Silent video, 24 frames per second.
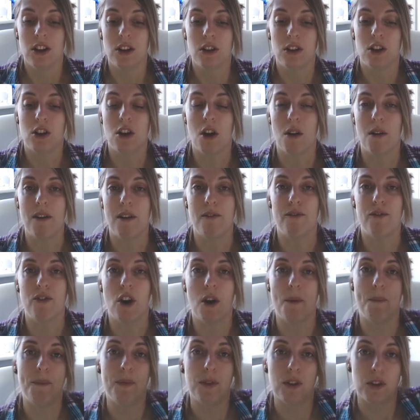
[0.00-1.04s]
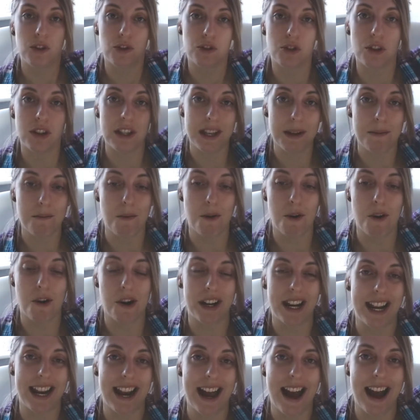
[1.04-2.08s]
going from Sunday
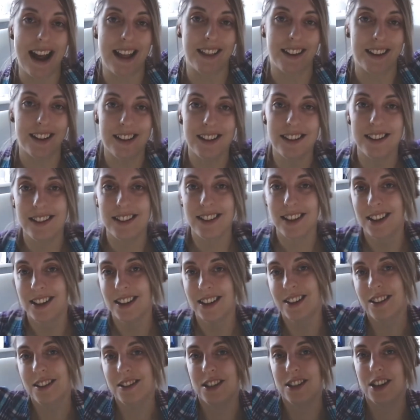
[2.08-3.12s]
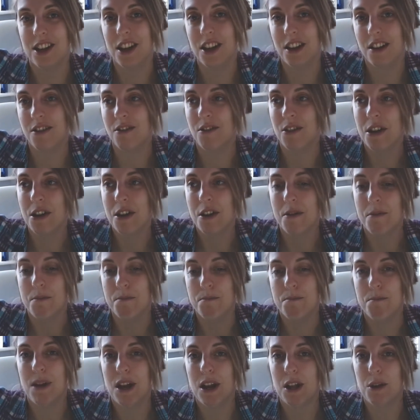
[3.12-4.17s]
morning island to
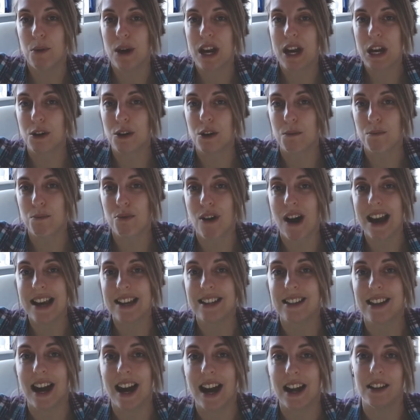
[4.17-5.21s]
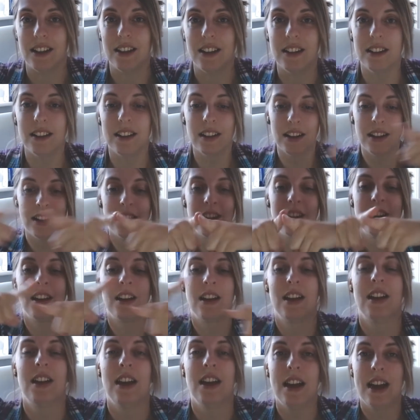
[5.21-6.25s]
midweek good price island
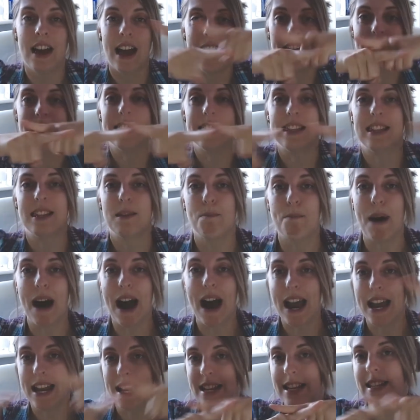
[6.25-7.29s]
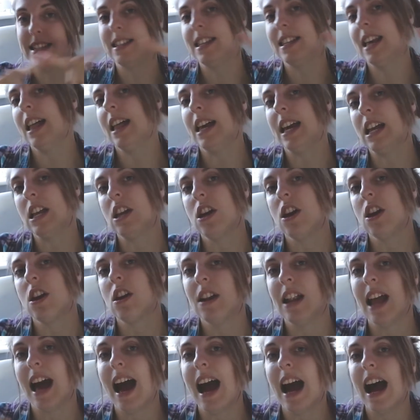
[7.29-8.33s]
and buying and selling, you
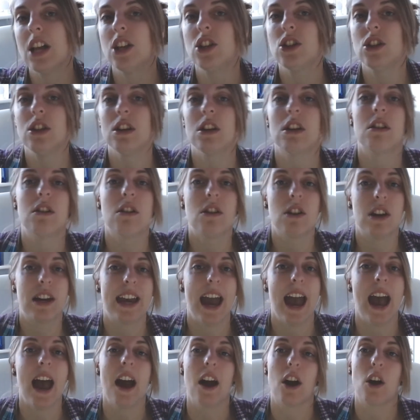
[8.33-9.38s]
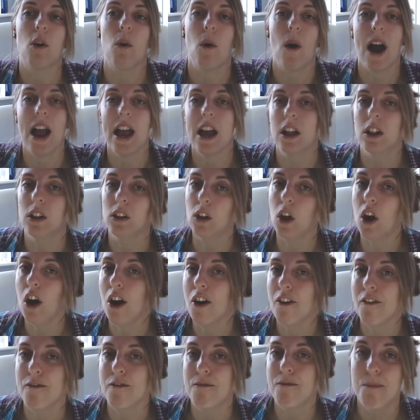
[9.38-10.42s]
can actually get quite a
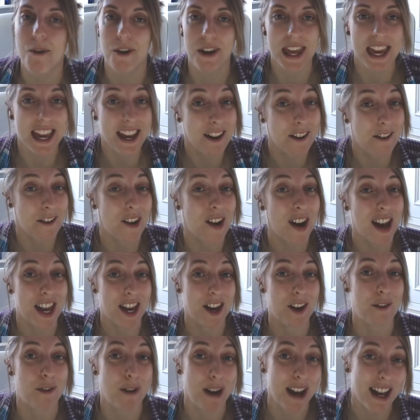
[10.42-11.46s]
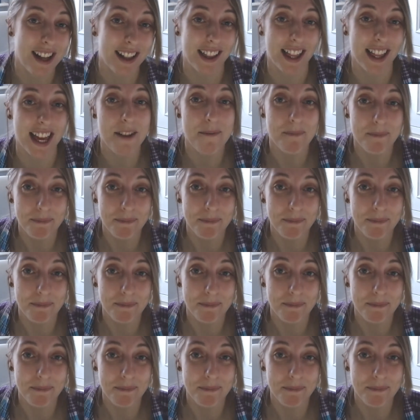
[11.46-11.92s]
lot of money quite quickly,